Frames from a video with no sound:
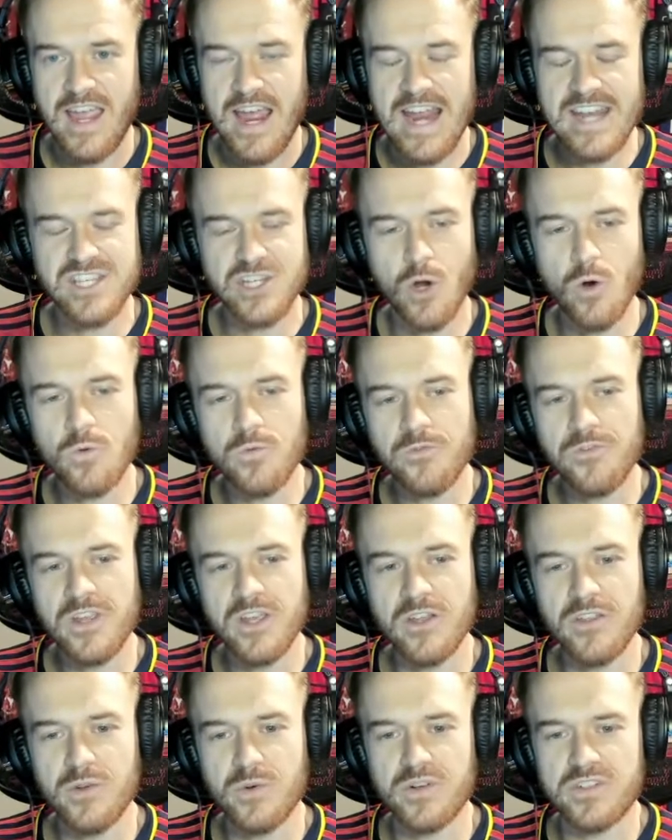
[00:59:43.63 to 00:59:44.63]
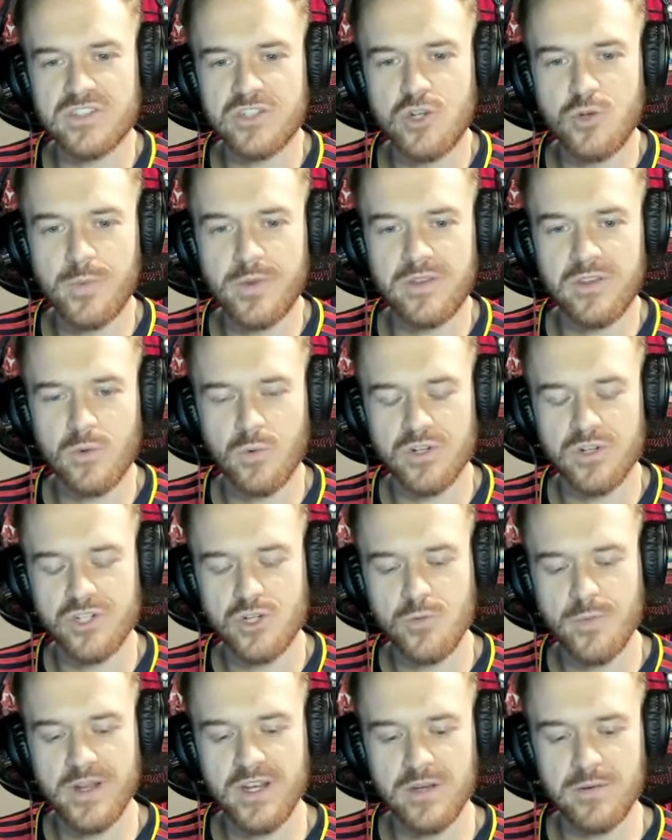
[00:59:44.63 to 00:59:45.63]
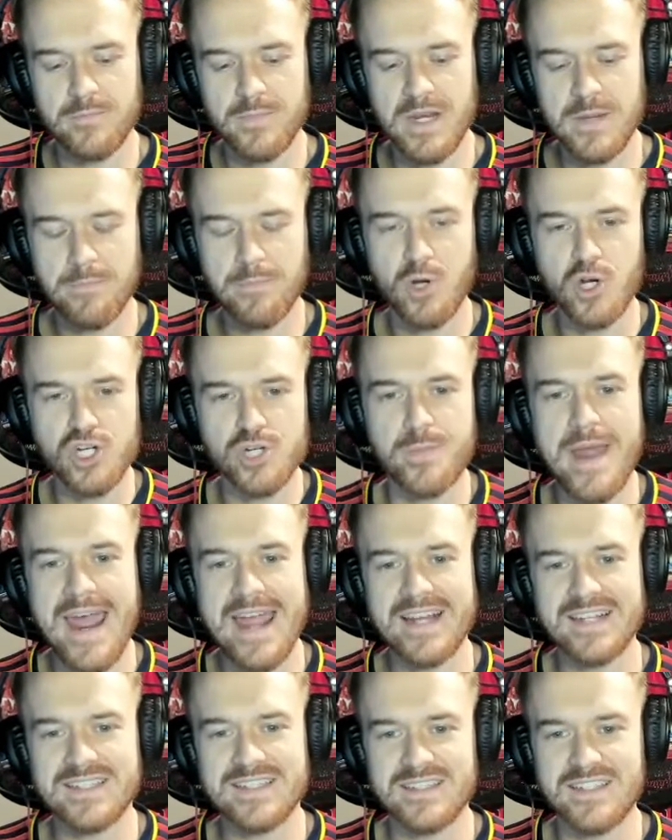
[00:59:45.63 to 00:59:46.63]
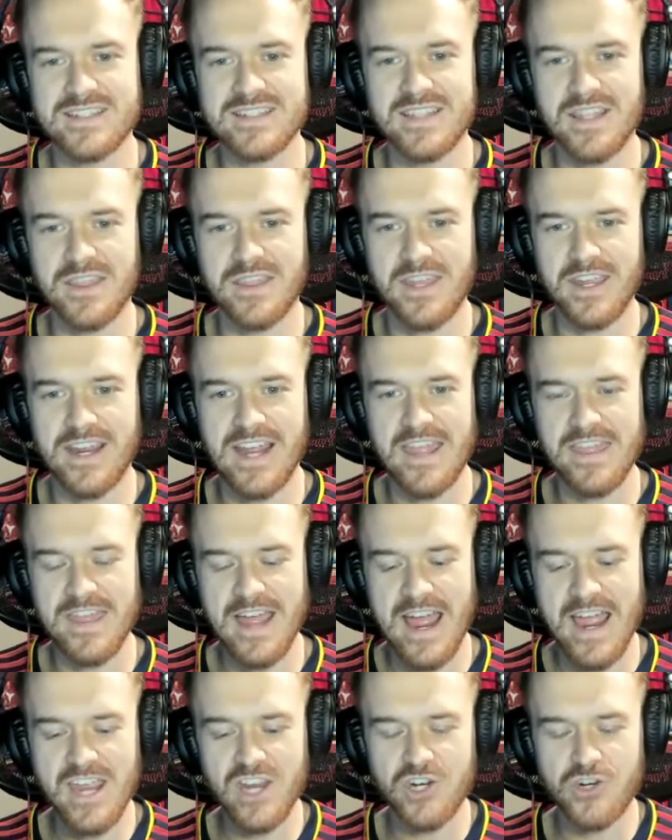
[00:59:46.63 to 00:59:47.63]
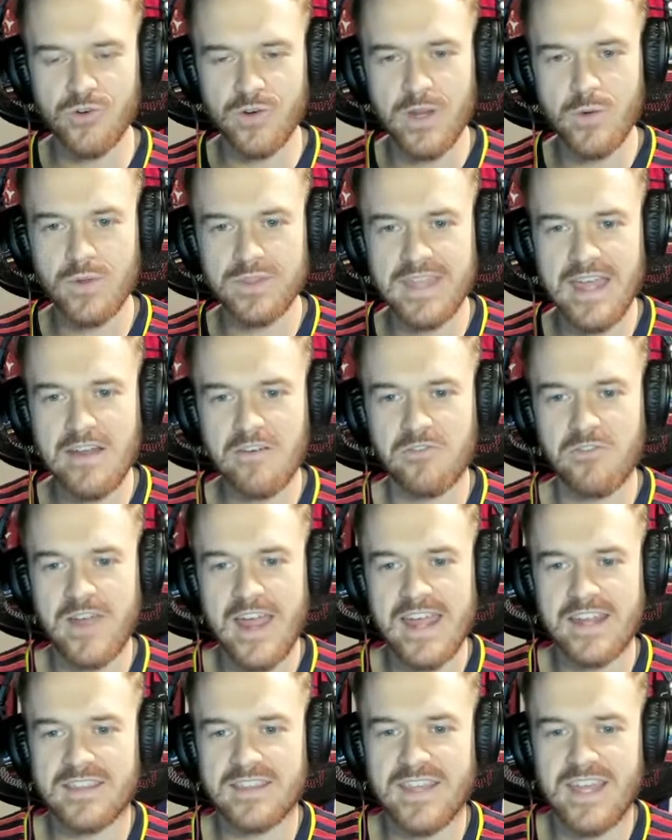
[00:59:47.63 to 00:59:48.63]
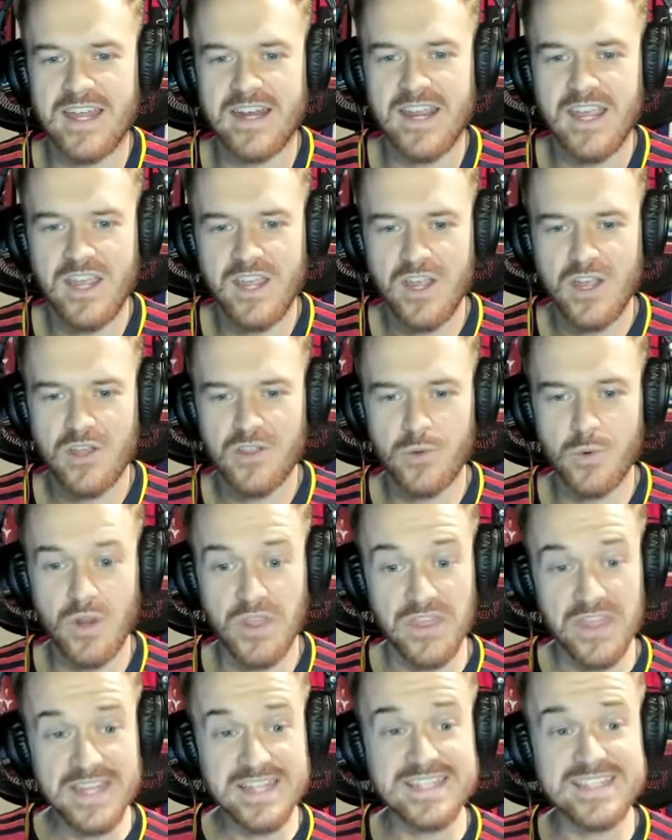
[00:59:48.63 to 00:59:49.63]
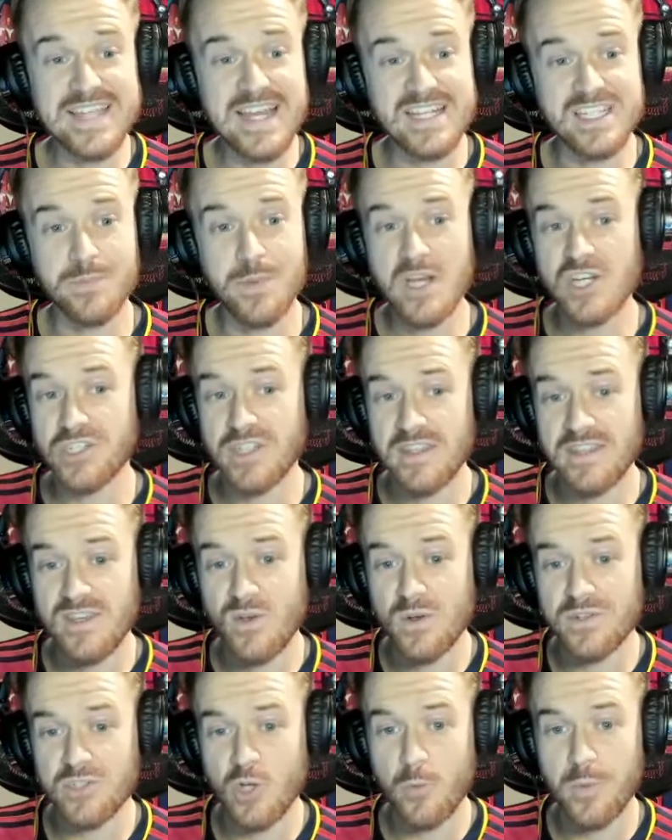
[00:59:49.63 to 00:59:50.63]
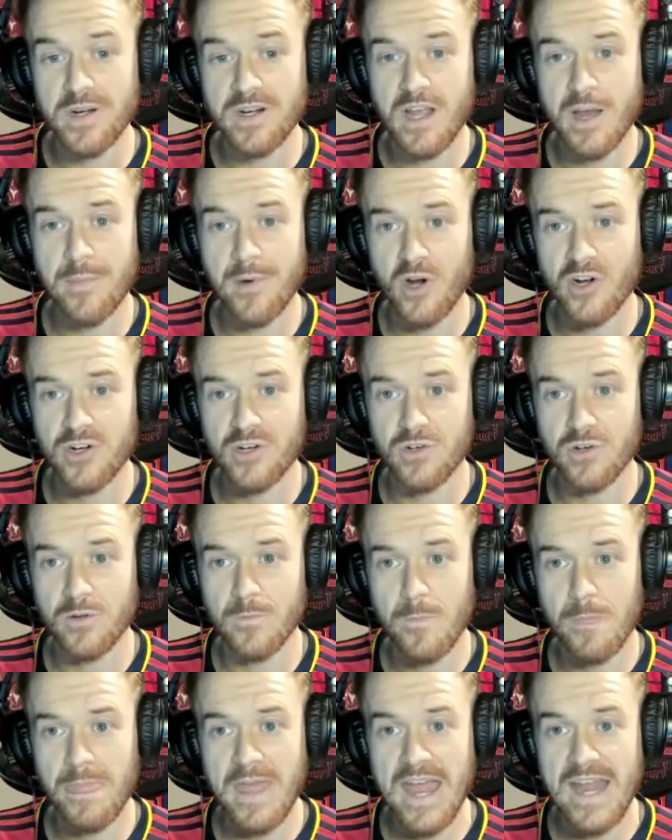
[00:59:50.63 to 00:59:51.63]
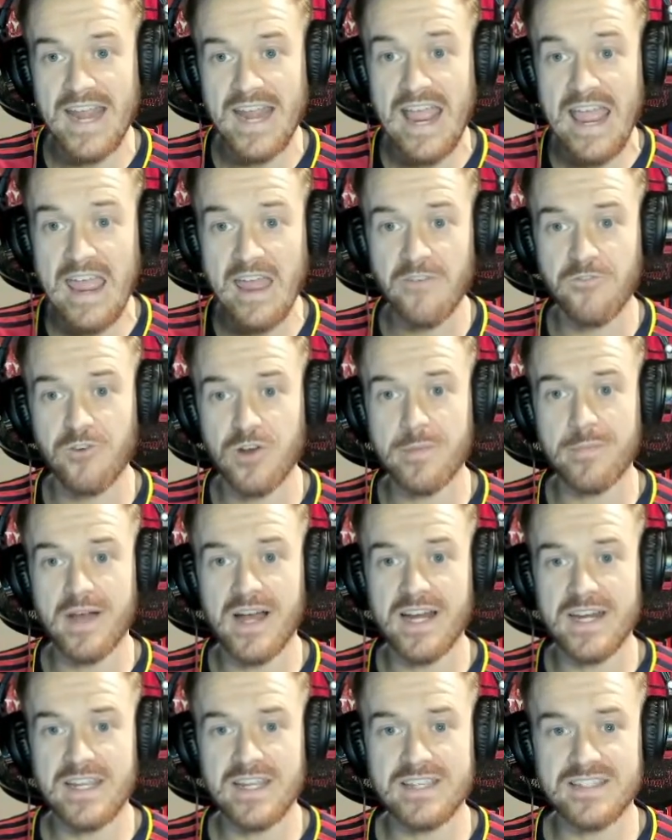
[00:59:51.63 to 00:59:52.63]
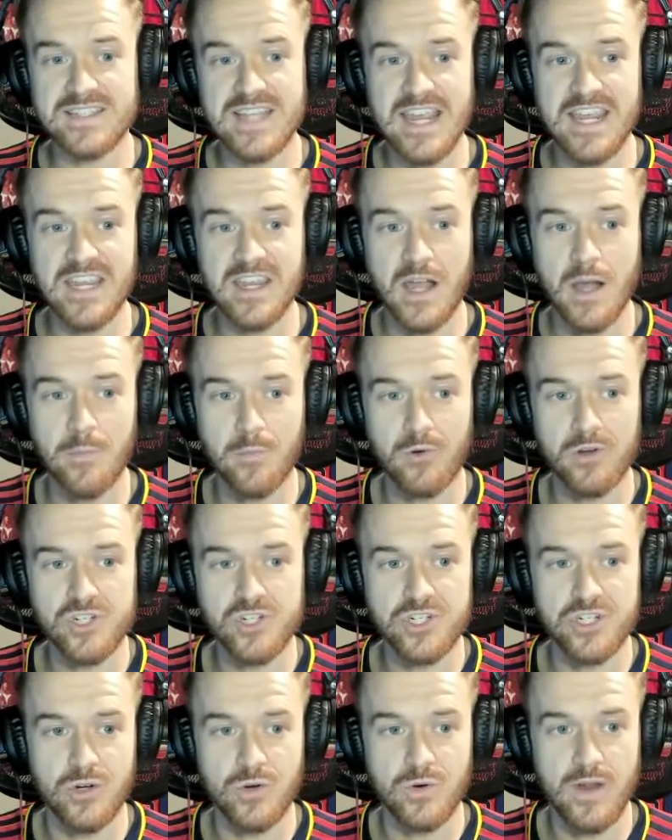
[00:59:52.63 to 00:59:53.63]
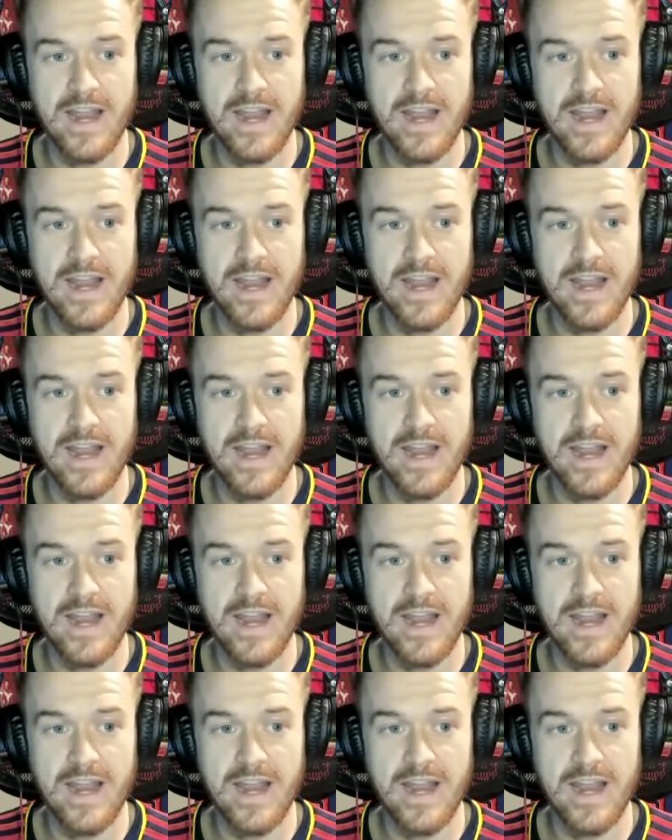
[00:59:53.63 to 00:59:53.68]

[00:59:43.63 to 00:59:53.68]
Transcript: I don't feel there was too there were too many pushbacks is the thing. I, th- I agree with that fact that there were things said, especially in the US Open Cup article, that everybody is taking umbrage to.